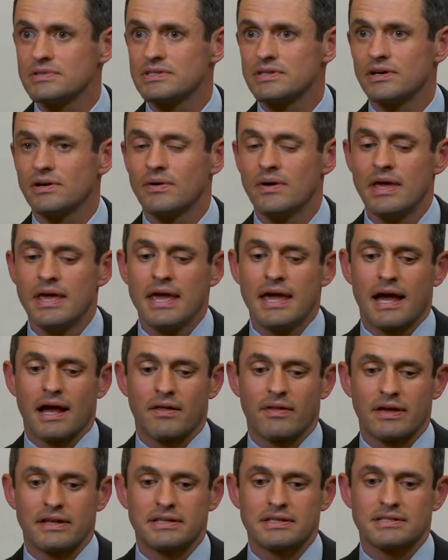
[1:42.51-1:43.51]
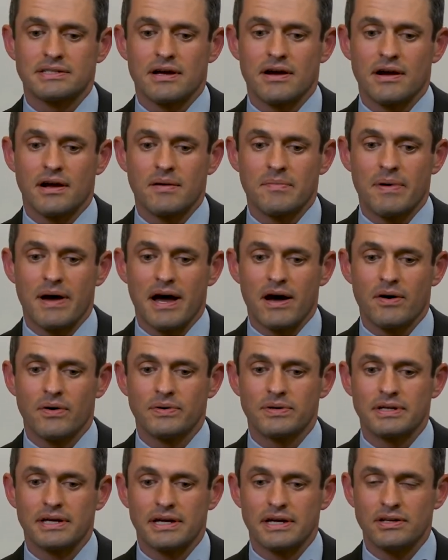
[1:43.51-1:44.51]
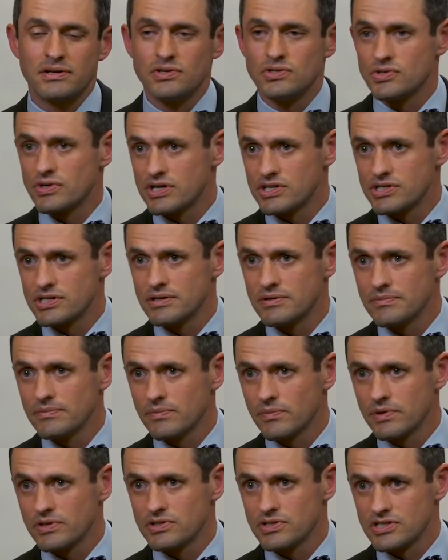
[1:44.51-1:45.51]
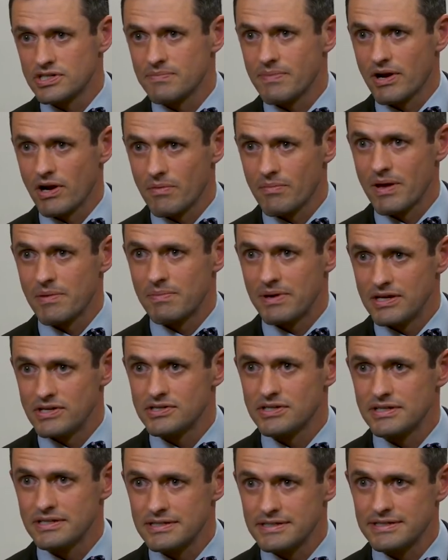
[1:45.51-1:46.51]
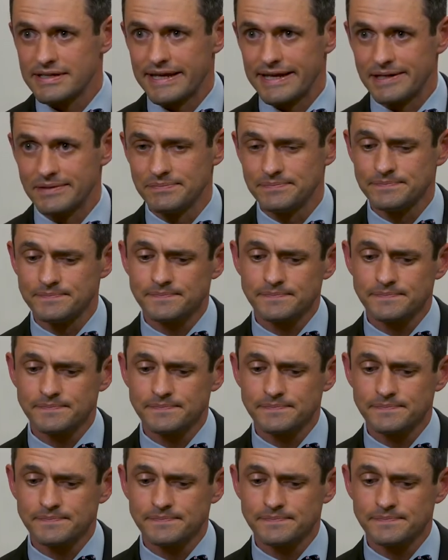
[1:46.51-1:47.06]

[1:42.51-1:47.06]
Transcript: So I like to talk about uh, nutrition with just about all my patients, and